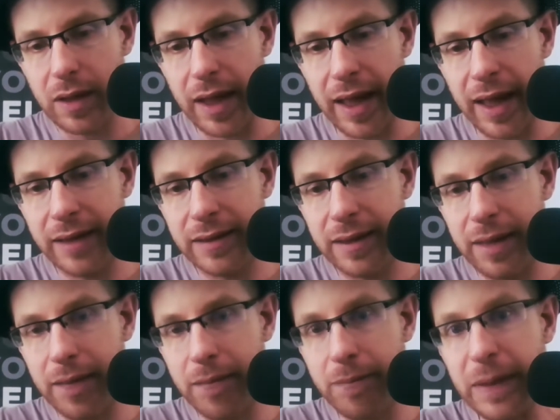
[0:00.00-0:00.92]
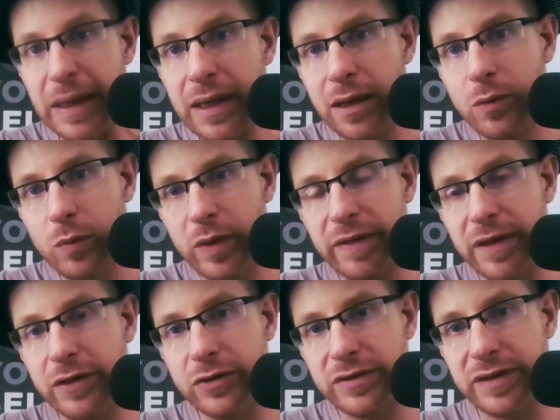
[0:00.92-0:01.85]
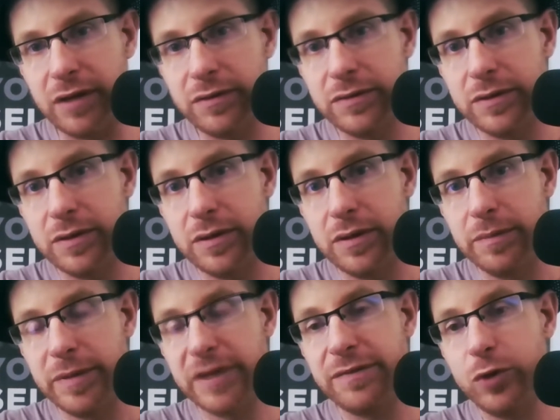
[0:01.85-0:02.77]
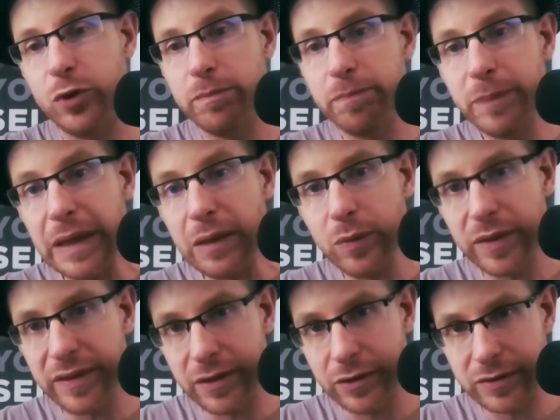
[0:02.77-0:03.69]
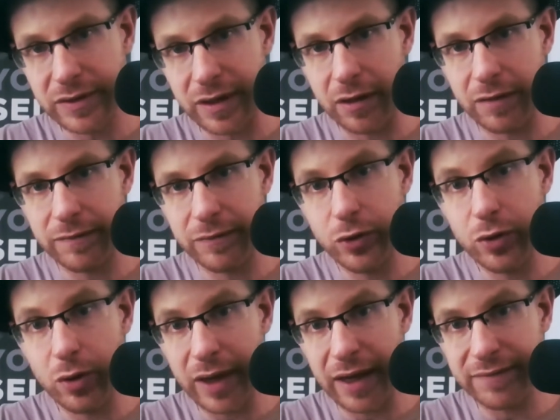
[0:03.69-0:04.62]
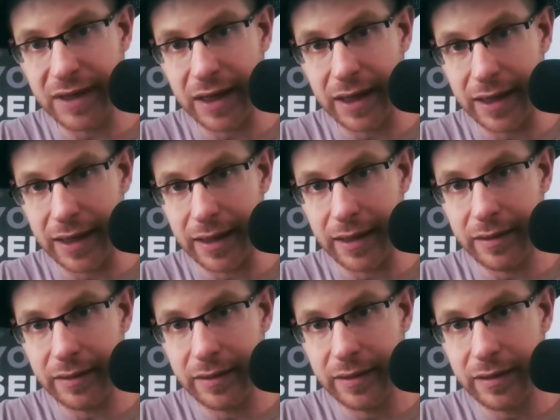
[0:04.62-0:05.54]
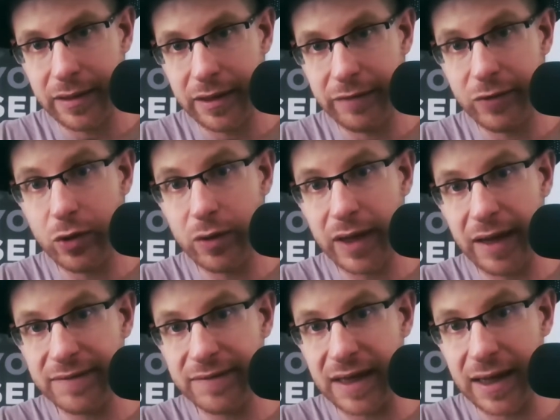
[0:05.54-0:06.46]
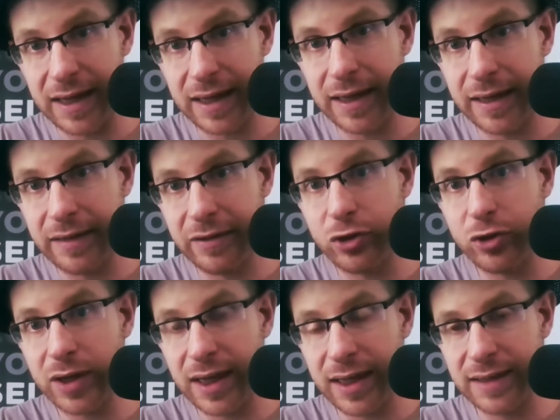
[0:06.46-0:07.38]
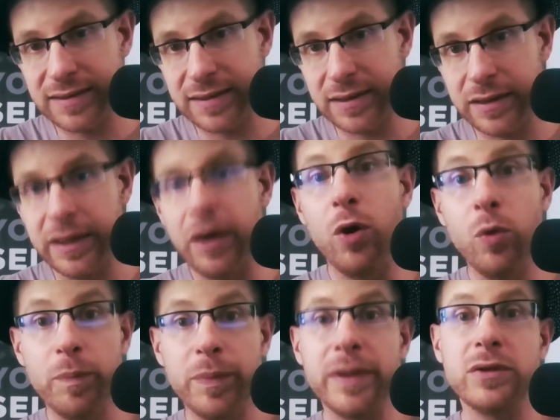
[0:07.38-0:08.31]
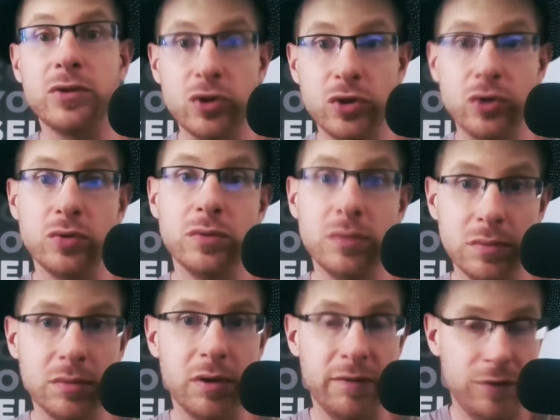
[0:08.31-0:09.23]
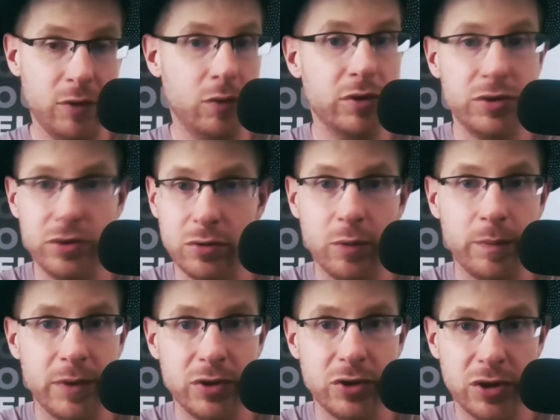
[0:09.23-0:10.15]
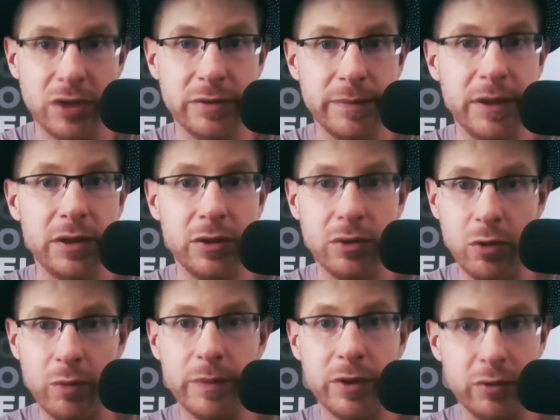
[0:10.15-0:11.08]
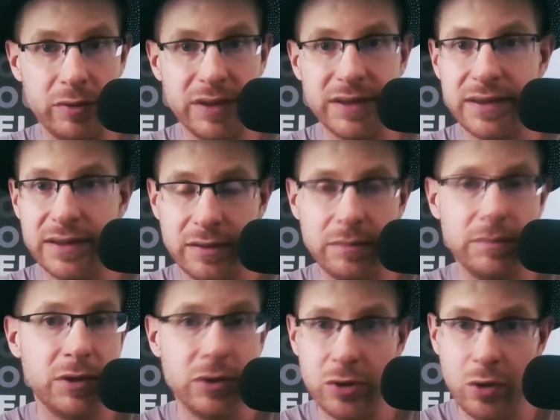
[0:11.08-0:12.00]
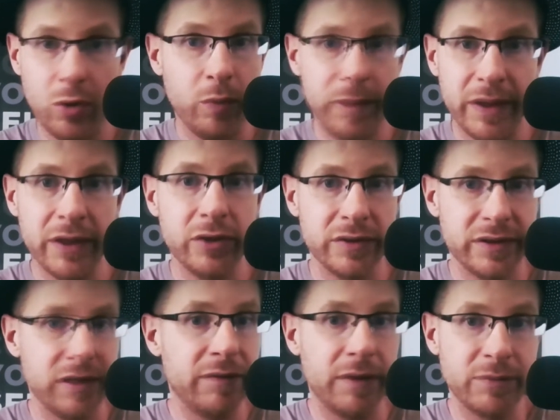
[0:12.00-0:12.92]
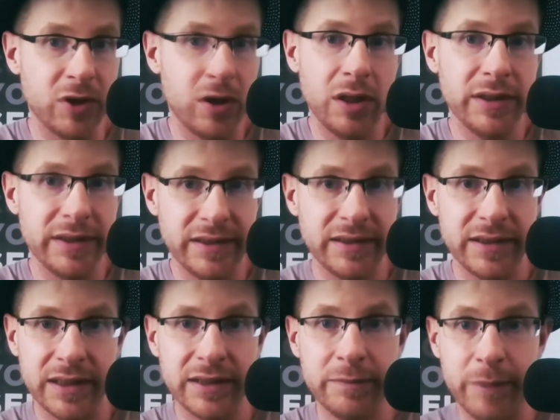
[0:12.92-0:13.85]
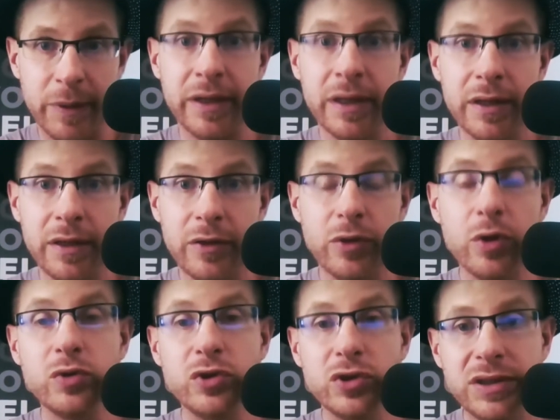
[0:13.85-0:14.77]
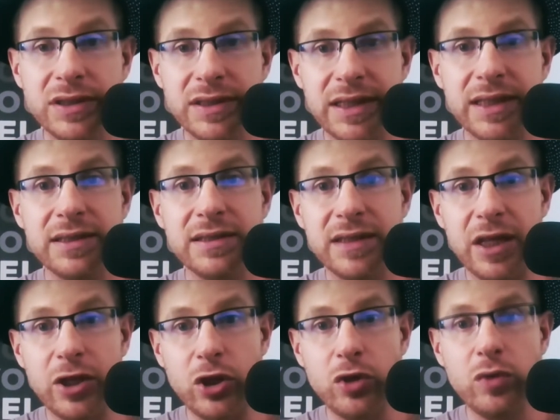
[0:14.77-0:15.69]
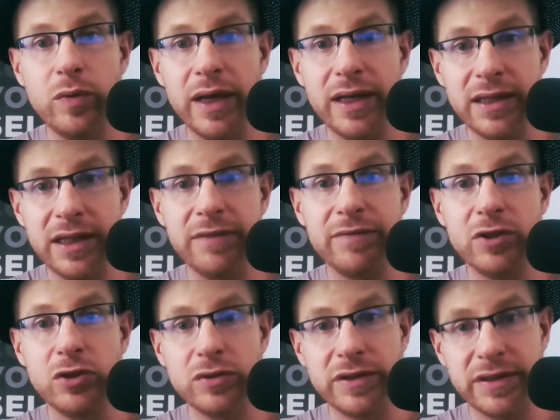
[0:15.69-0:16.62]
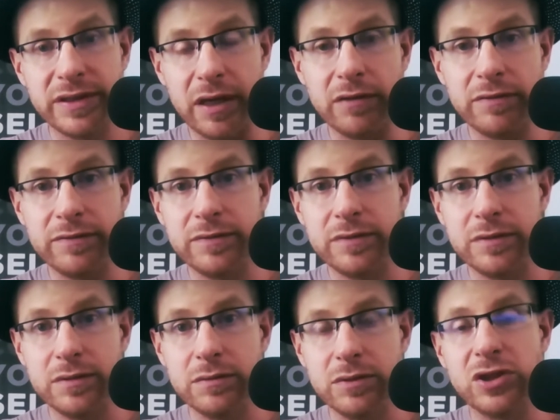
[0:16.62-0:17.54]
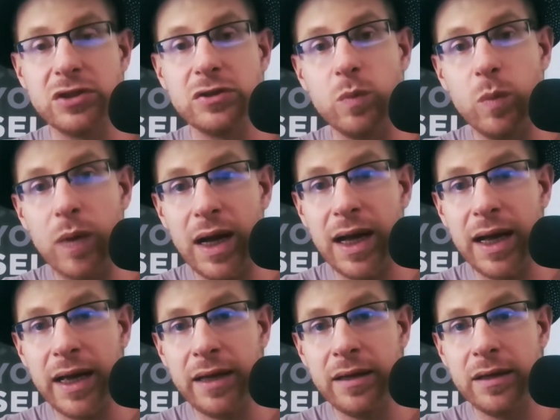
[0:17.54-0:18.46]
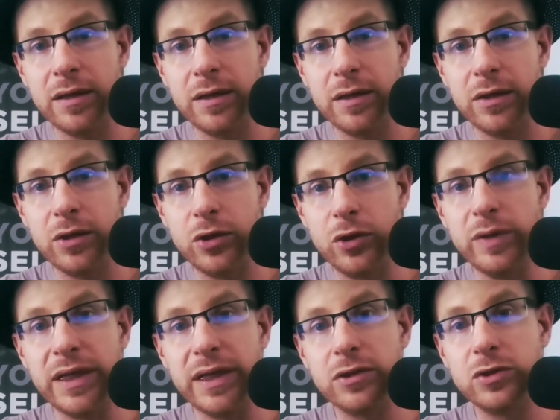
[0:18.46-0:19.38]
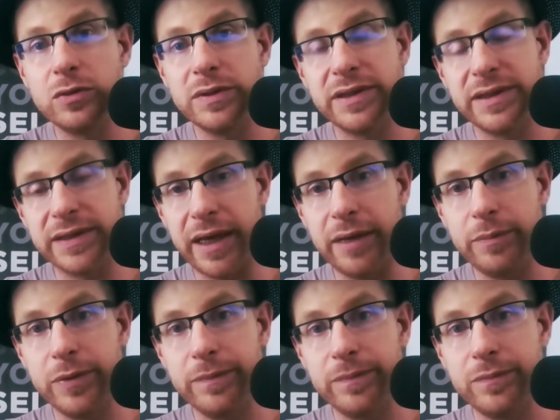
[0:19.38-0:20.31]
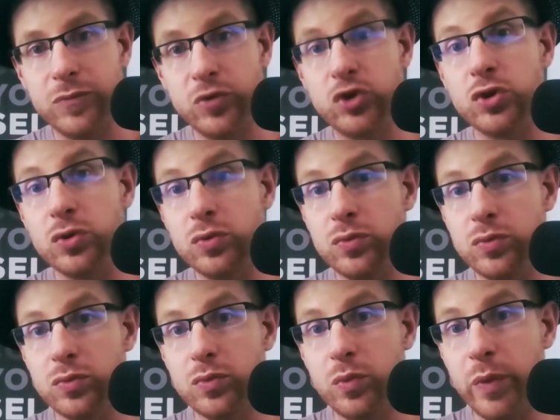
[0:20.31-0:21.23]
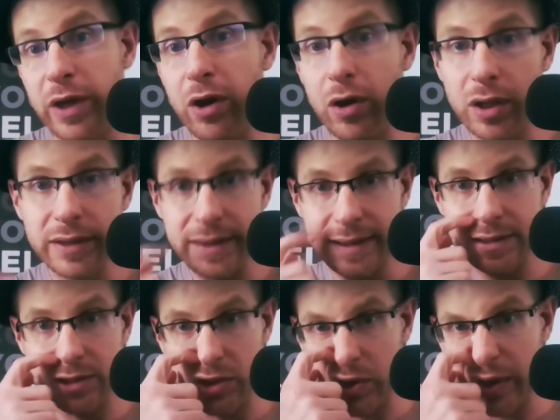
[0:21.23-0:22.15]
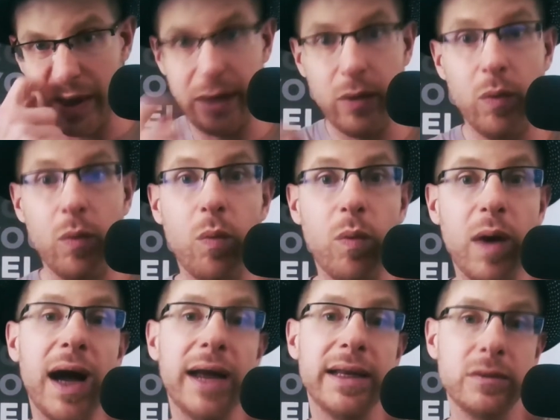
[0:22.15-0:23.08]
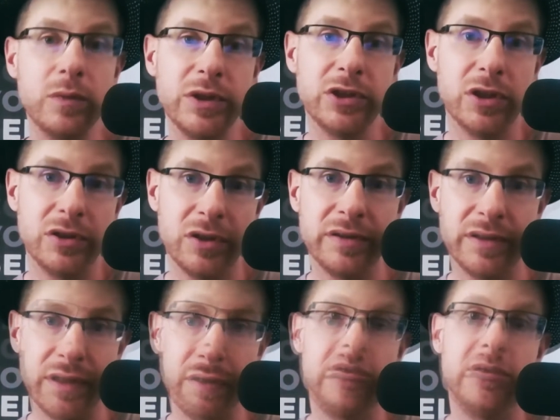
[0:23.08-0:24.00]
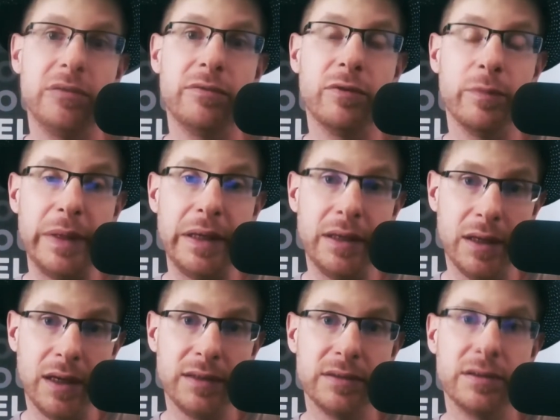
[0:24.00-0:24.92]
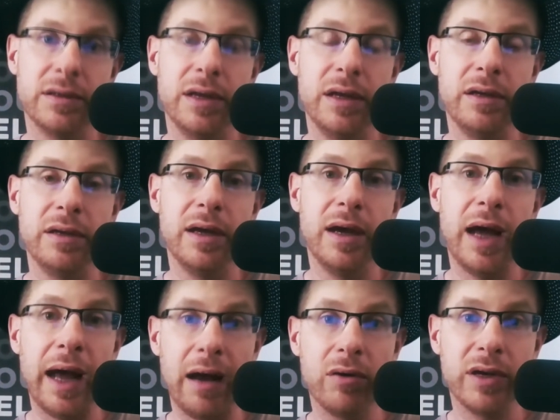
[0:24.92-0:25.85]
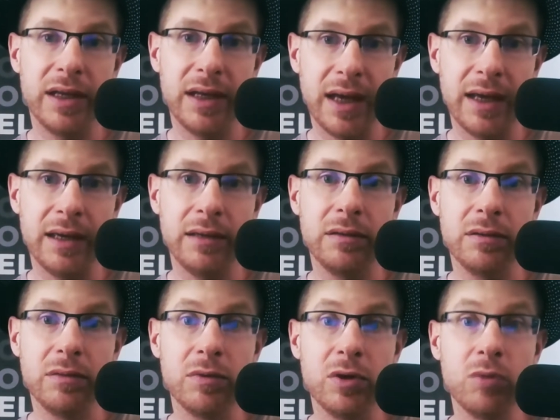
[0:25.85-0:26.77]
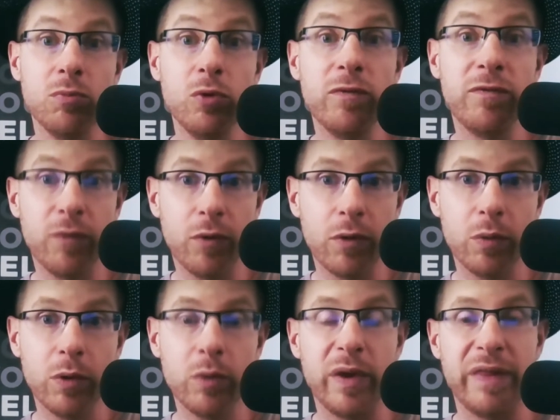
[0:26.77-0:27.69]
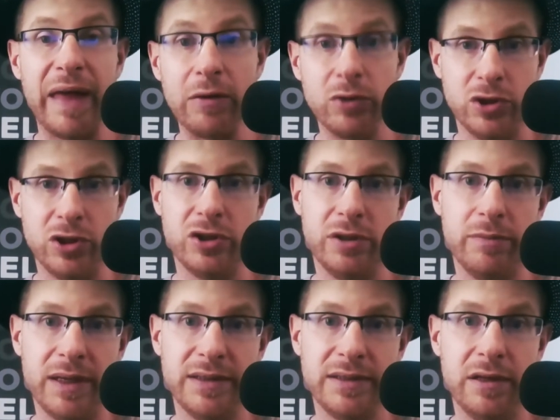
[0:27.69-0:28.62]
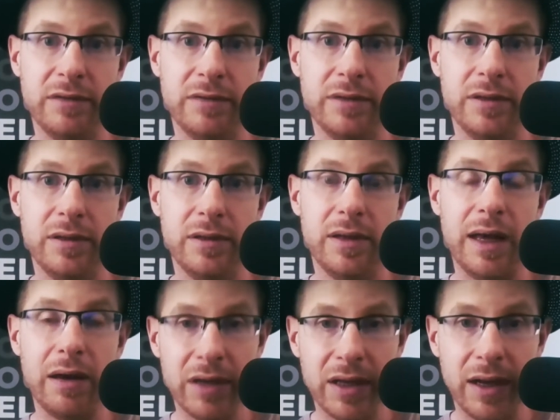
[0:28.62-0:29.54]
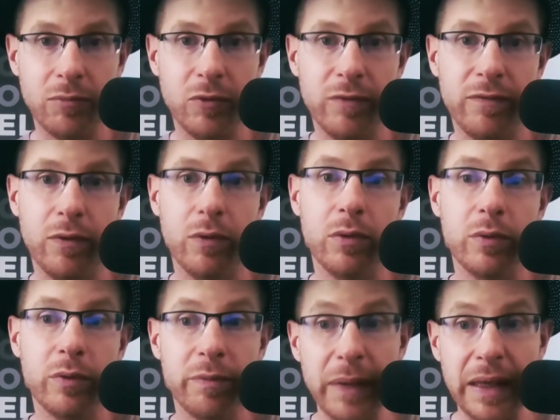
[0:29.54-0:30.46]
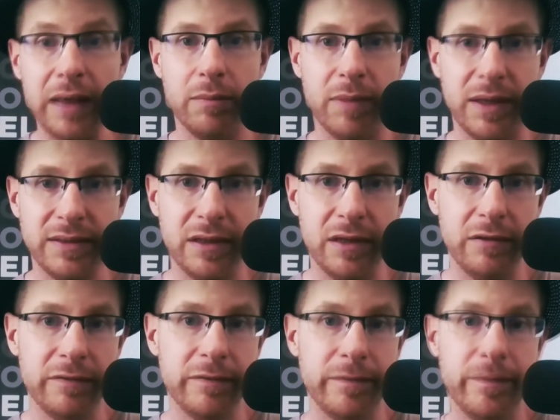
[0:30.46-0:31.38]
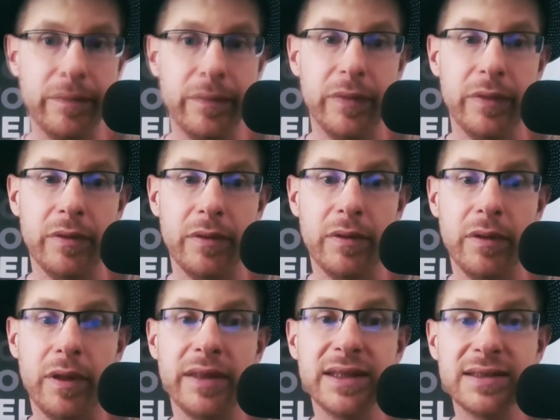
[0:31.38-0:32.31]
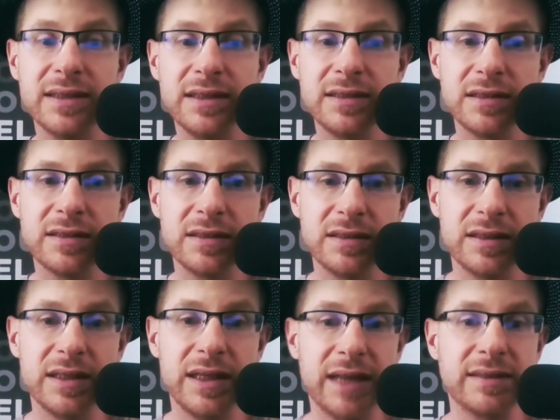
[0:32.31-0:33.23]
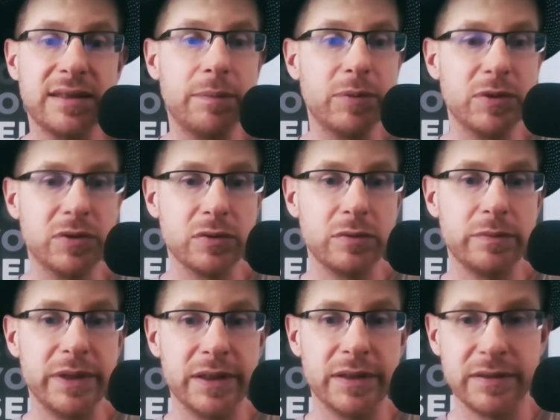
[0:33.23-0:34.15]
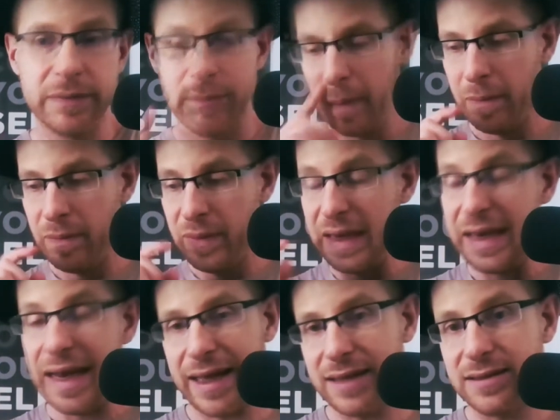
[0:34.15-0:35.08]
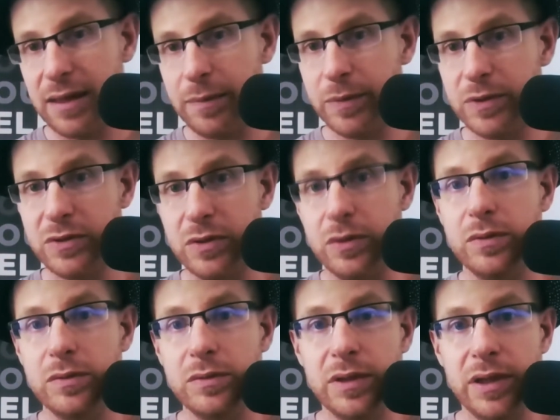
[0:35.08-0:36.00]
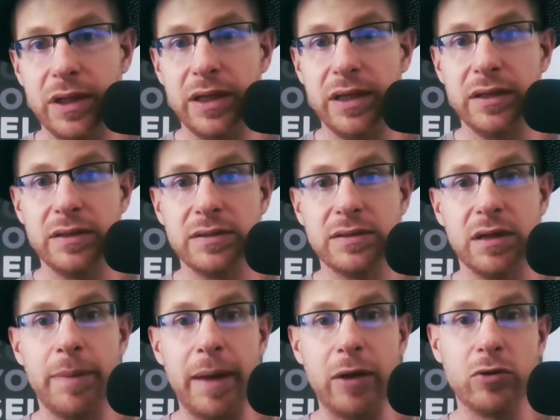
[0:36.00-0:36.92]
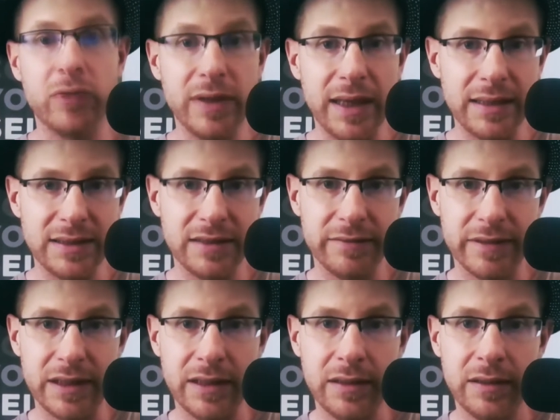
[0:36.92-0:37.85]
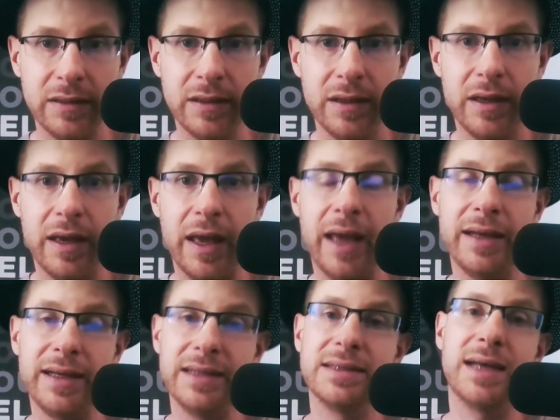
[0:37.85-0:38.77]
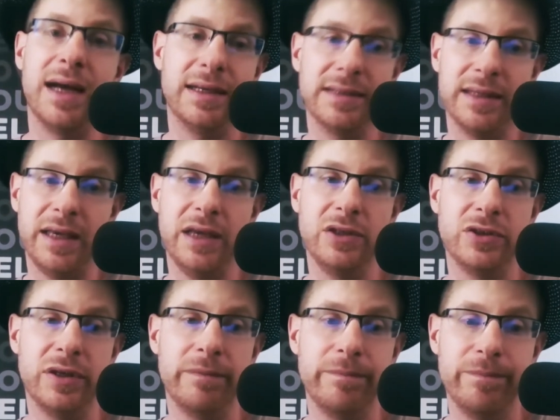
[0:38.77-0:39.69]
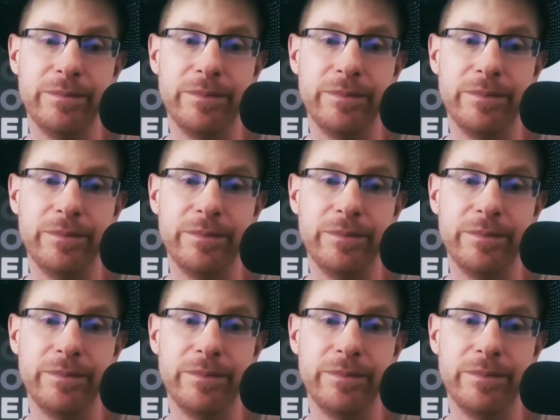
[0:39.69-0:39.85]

and being within yourself. Because if you can be within yourself, you don't have to hide. And if you don't have to hide, then you're constantly open to, of course, you're open to judgment, you're open to criticism, and you're opening yourself up to all of these things. But those are things that you had given yourself, which is why you needed to escape. And so we all need to look at, why did we judge ourselves for being us? And how can I move forward without judging myself? How can I move forward with being myself? And this leads us into the next episode, because the next episode is about creativity and intoxication.